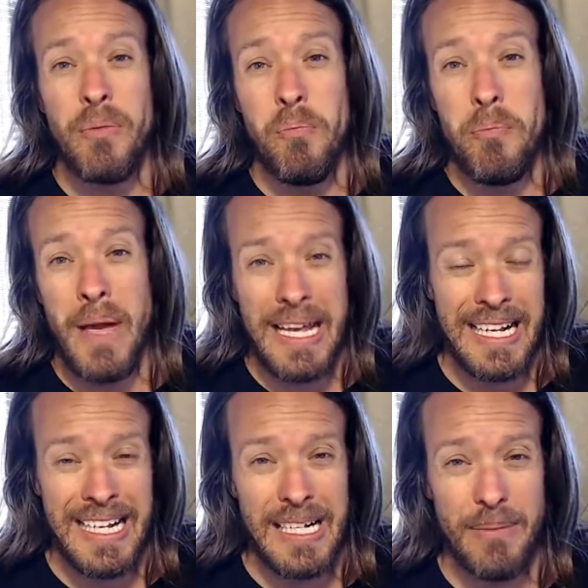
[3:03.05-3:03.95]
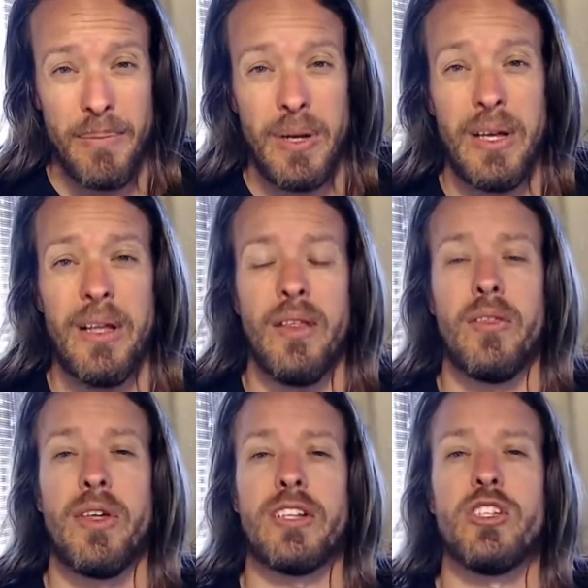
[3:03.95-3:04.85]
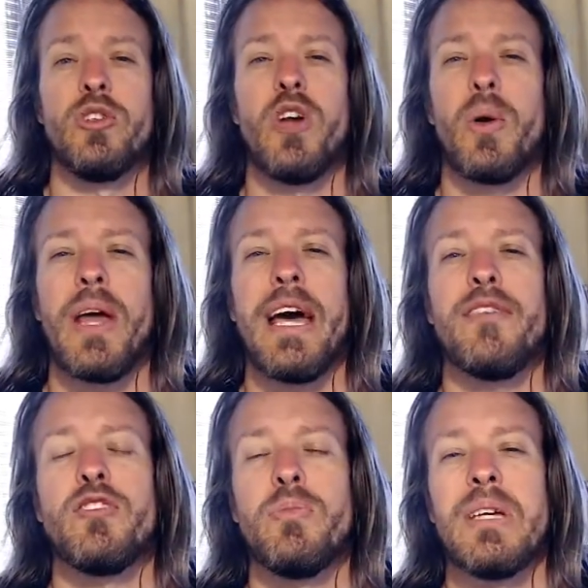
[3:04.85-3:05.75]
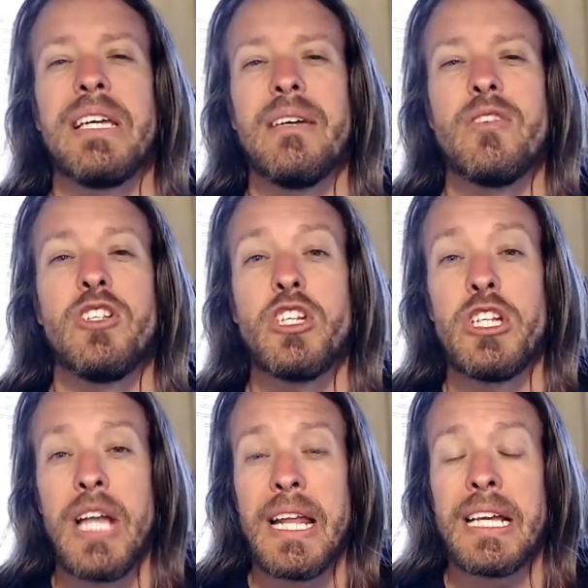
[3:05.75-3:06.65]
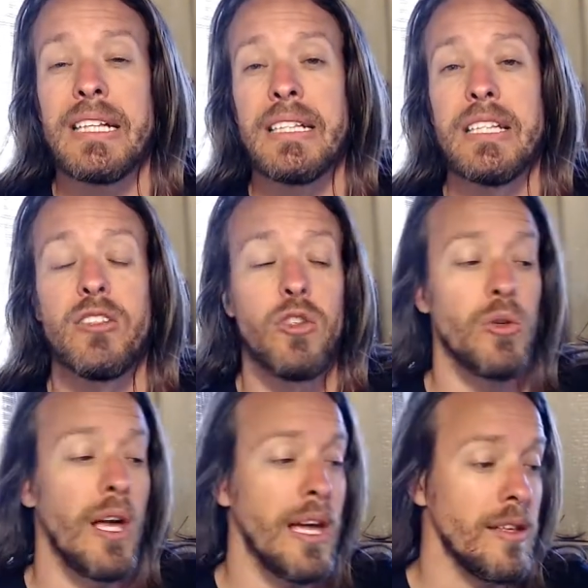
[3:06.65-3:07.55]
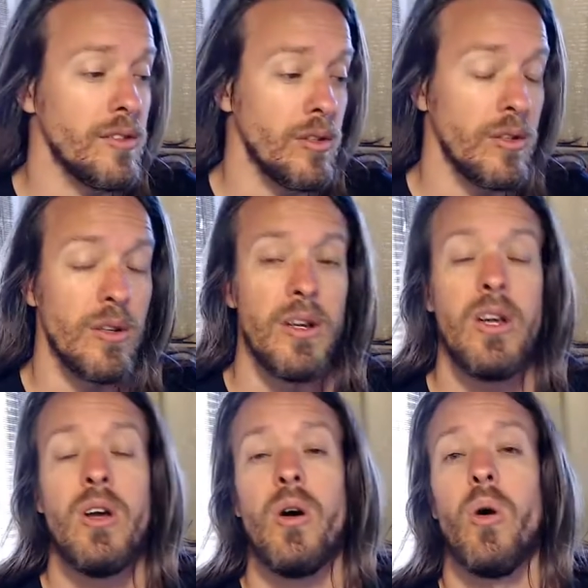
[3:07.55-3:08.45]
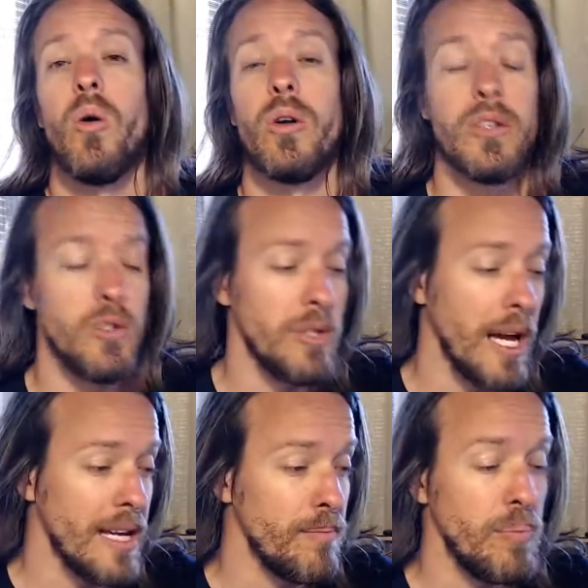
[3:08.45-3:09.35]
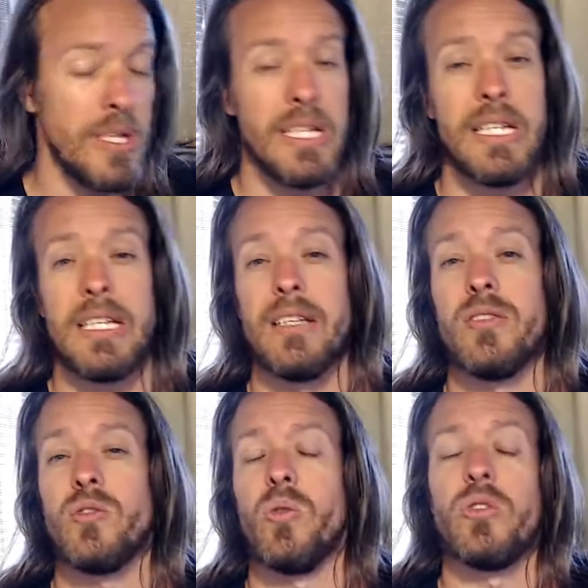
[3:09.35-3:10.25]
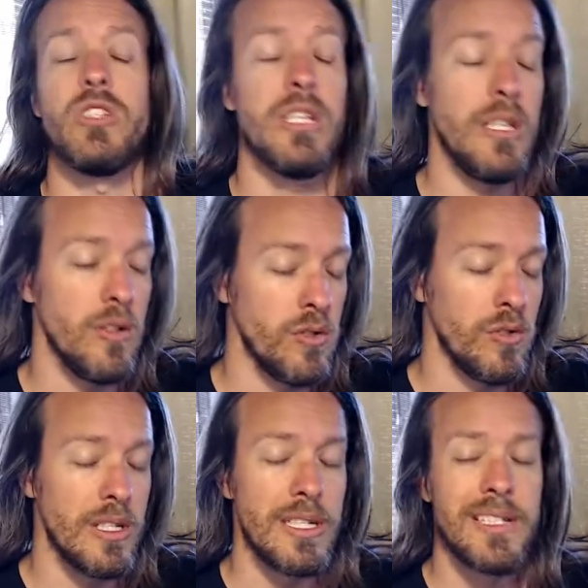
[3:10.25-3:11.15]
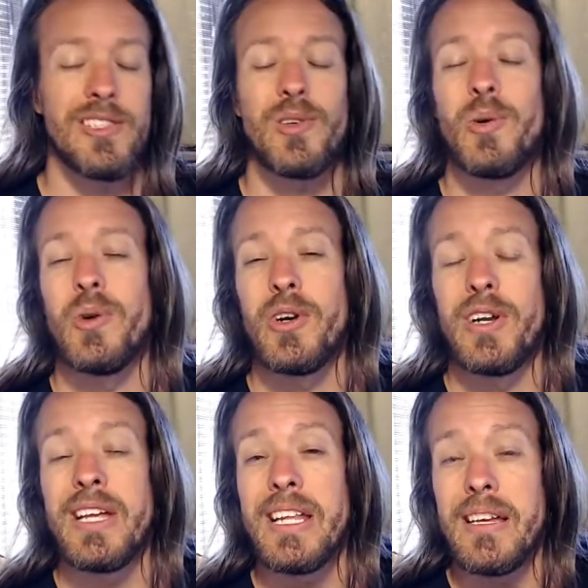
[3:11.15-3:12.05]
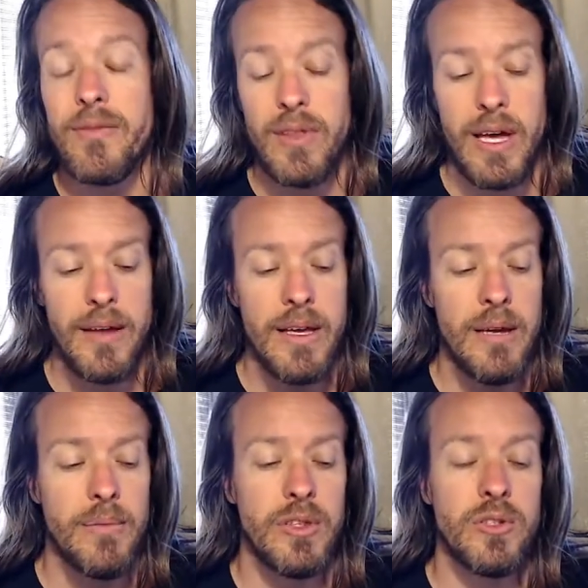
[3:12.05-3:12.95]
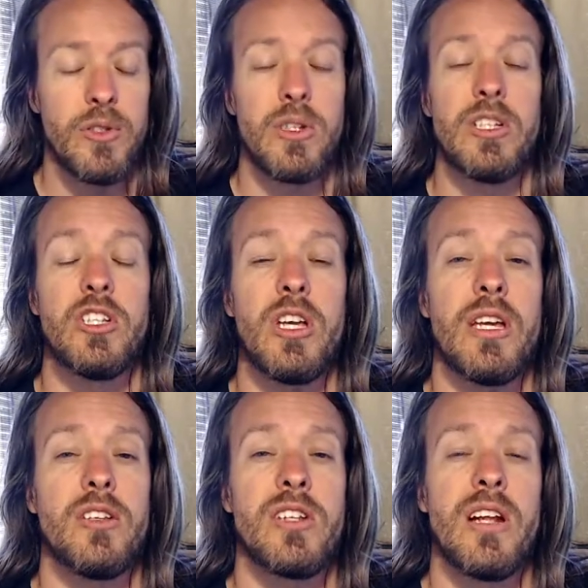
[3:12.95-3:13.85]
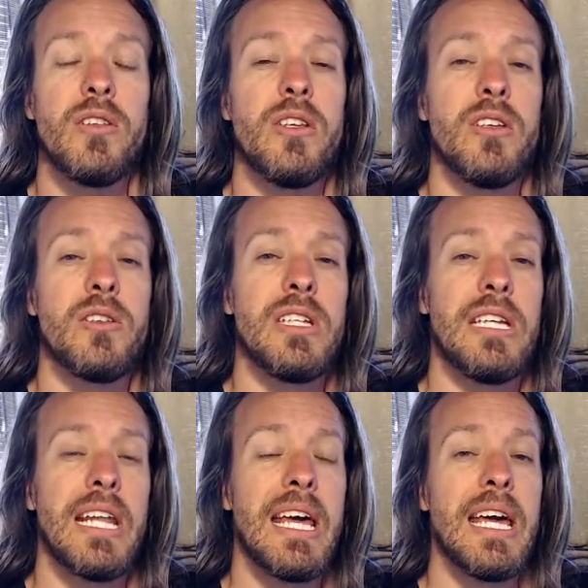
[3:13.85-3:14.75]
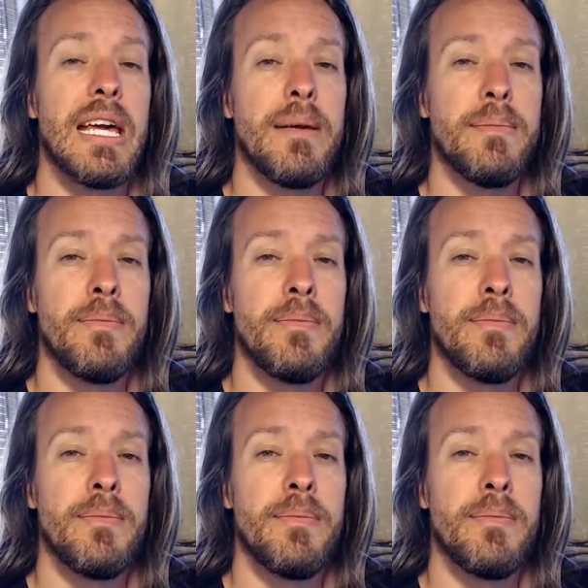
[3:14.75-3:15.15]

makeup. That you don't have to be given genetically to cancer or to diabetes or to illness or any of that, but that you can change not only your DNA,